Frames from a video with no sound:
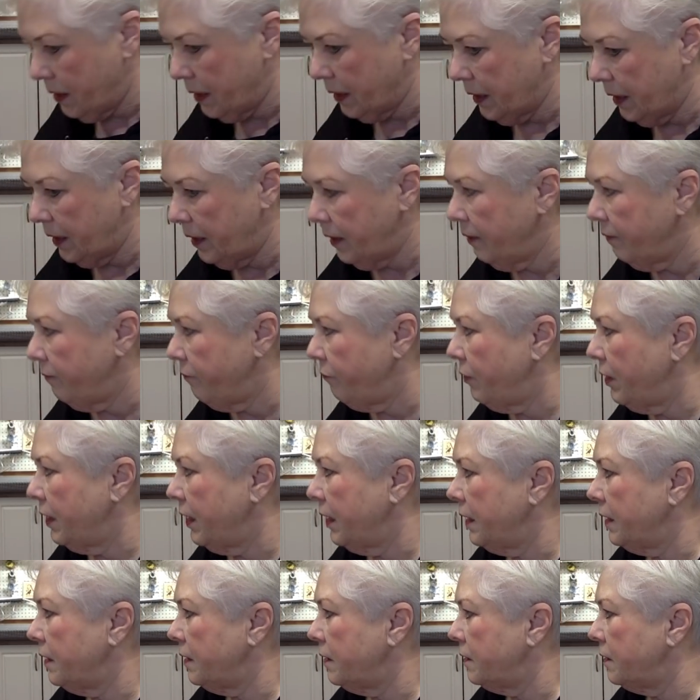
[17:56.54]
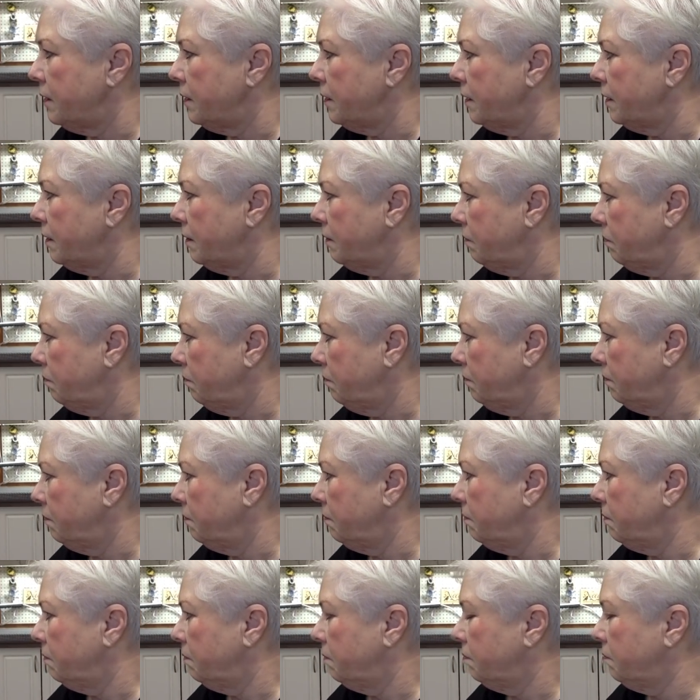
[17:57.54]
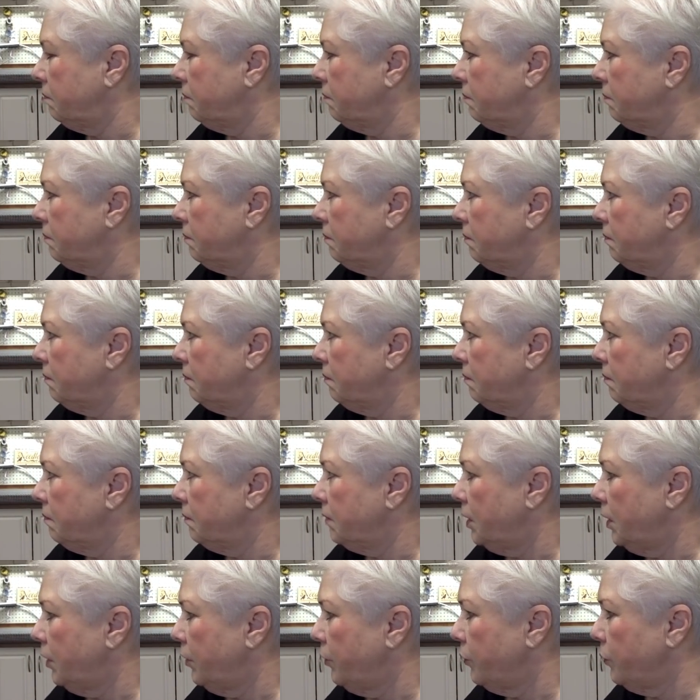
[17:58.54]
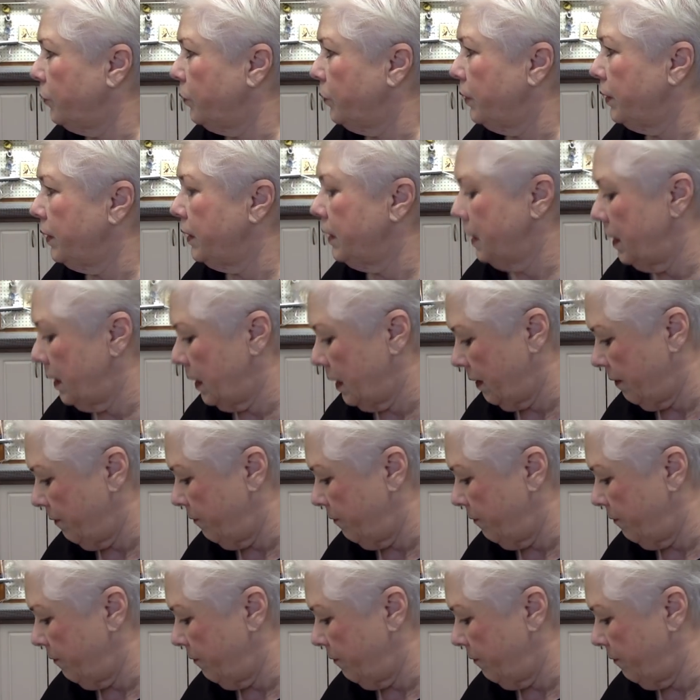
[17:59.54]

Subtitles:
I can't find the other one that I